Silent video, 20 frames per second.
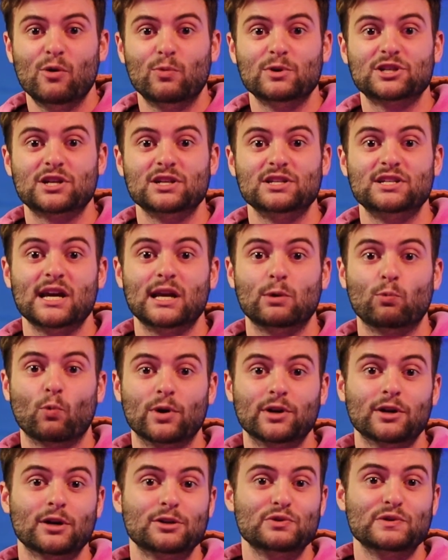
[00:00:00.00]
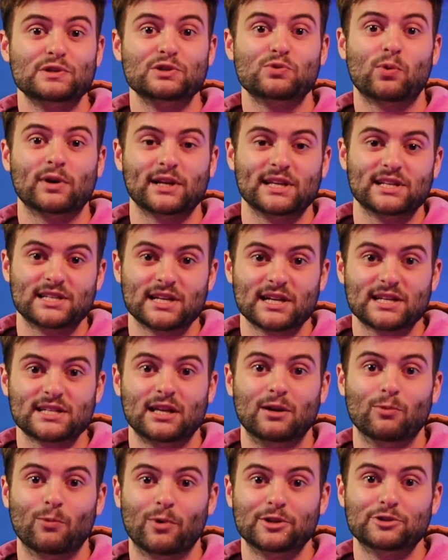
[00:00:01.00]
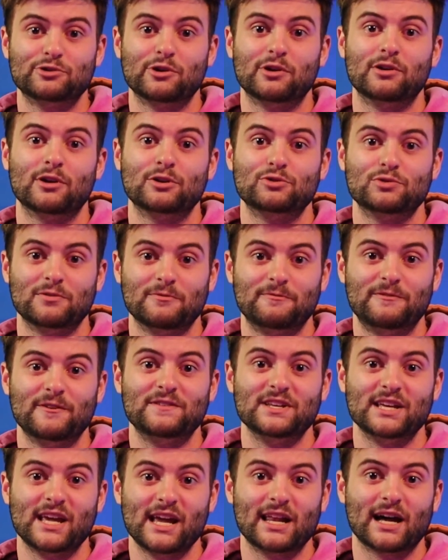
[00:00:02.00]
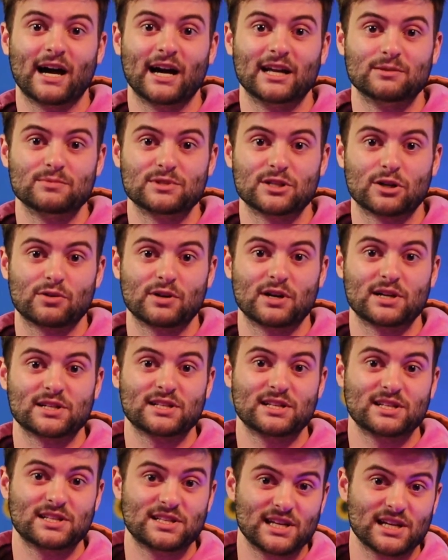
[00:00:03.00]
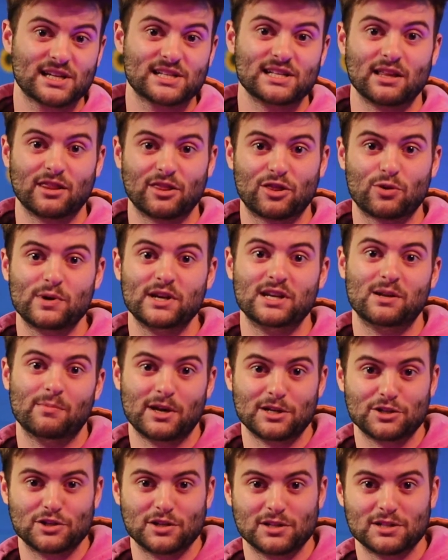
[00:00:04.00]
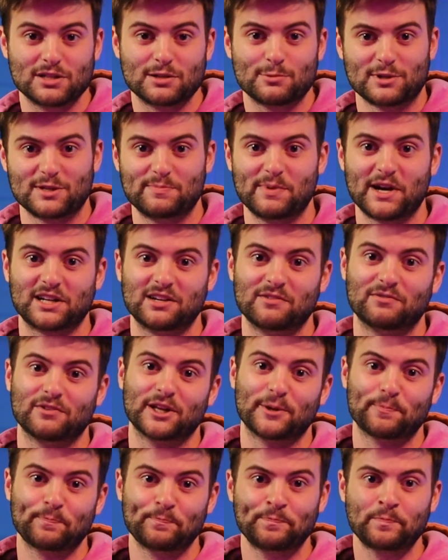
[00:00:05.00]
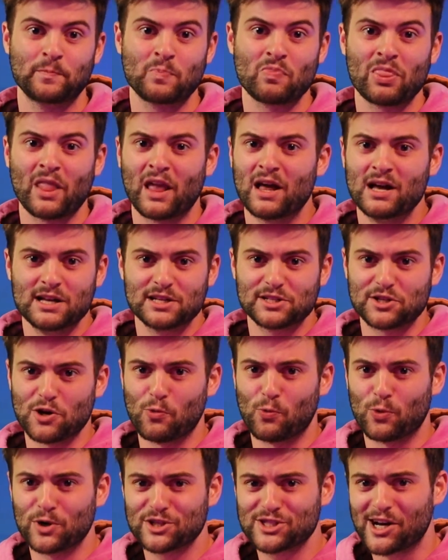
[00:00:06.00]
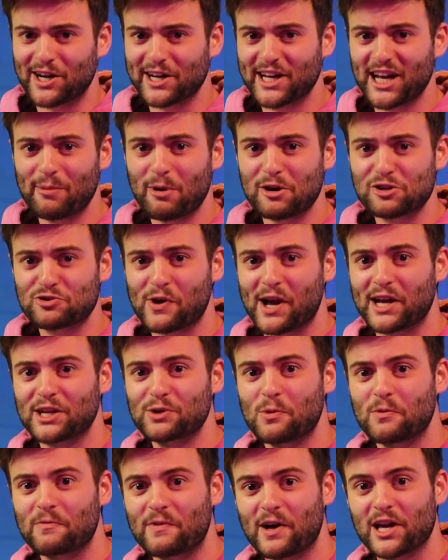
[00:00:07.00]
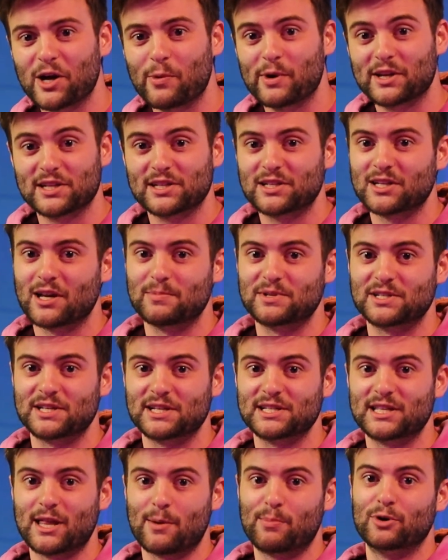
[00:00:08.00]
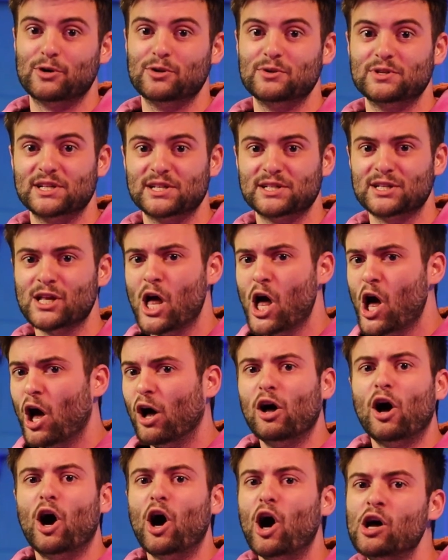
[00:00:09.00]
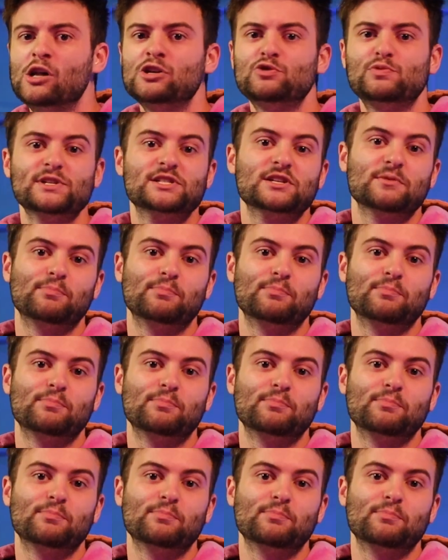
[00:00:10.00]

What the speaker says: which contain 126 and 158 items across 6 and 3 dimensions, respectively. So we're talking about trying to evaluate a substance that produces hundreds